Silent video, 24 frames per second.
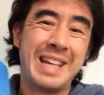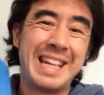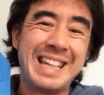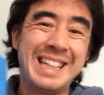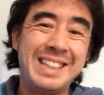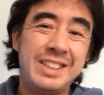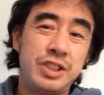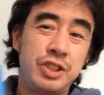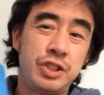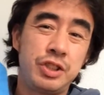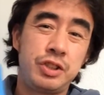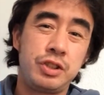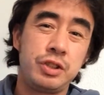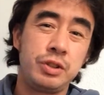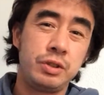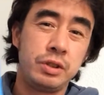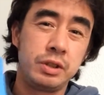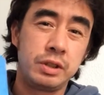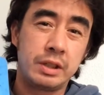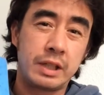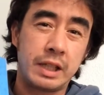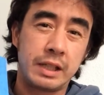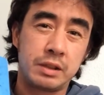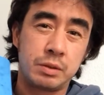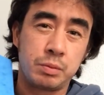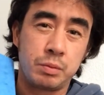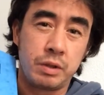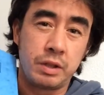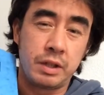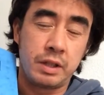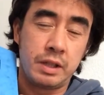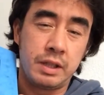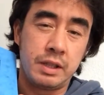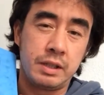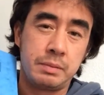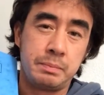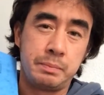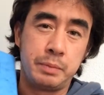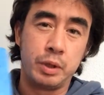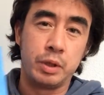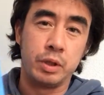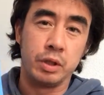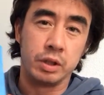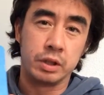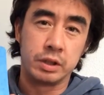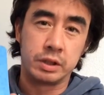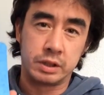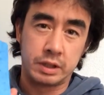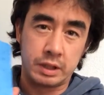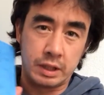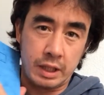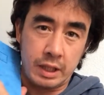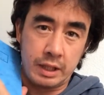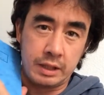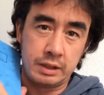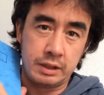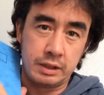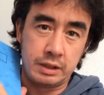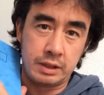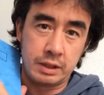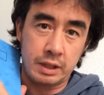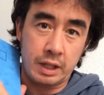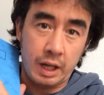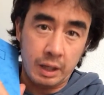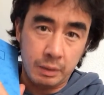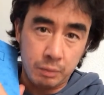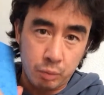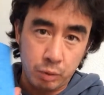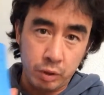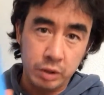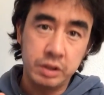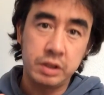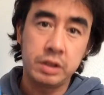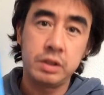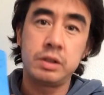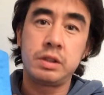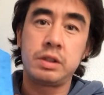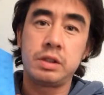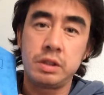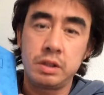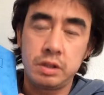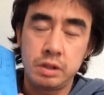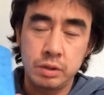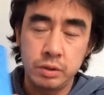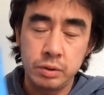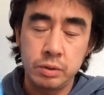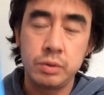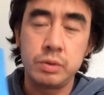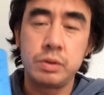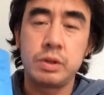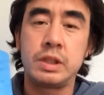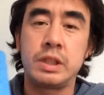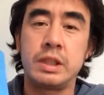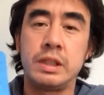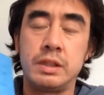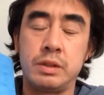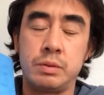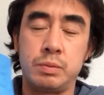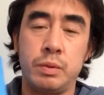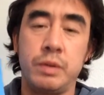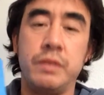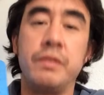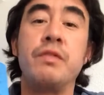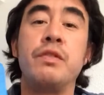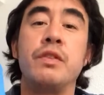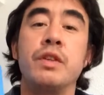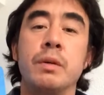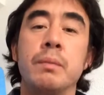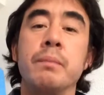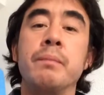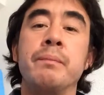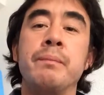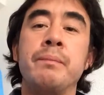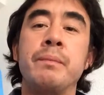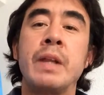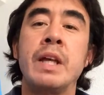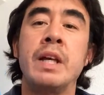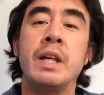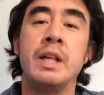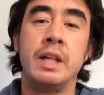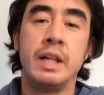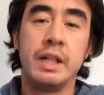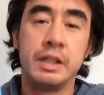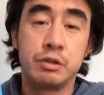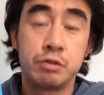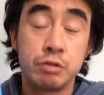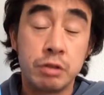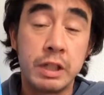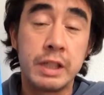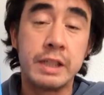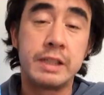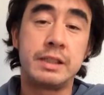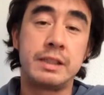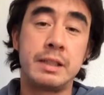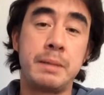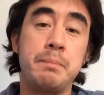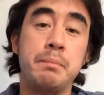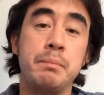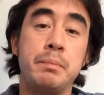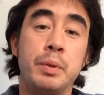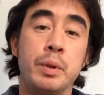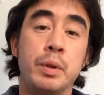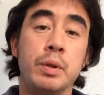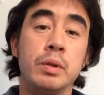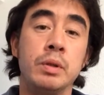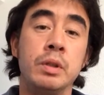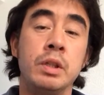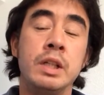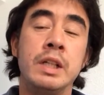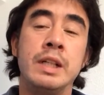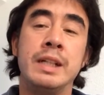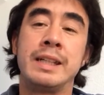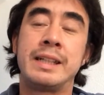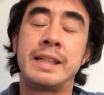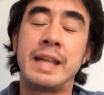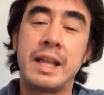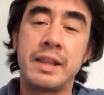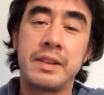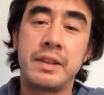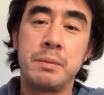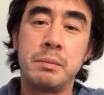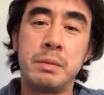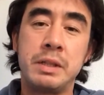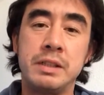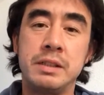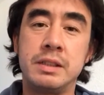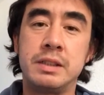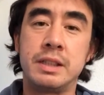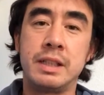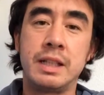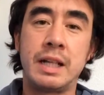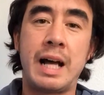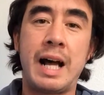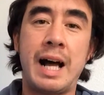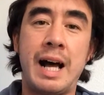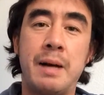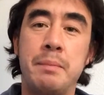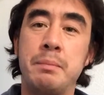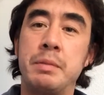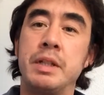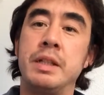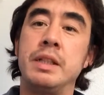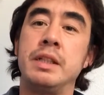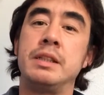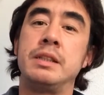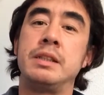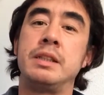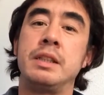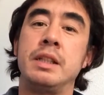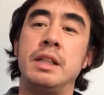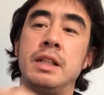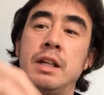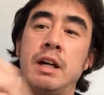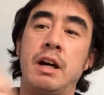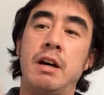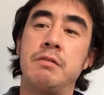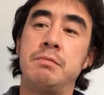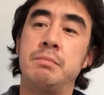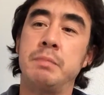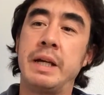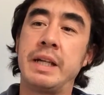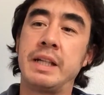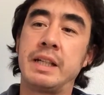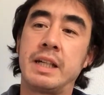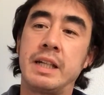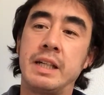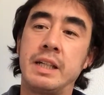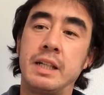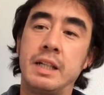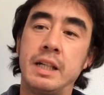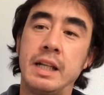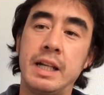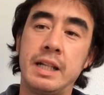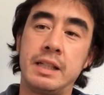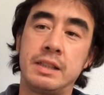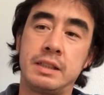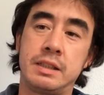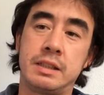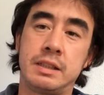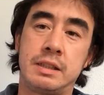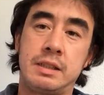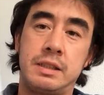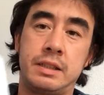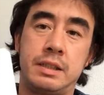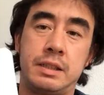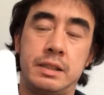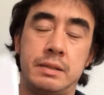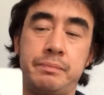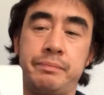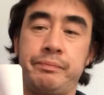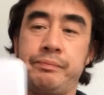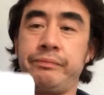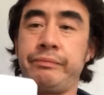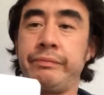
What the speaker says: Each student gets one of these books and I want you to use these with them. It's really simple. Get them into the habit of making lists.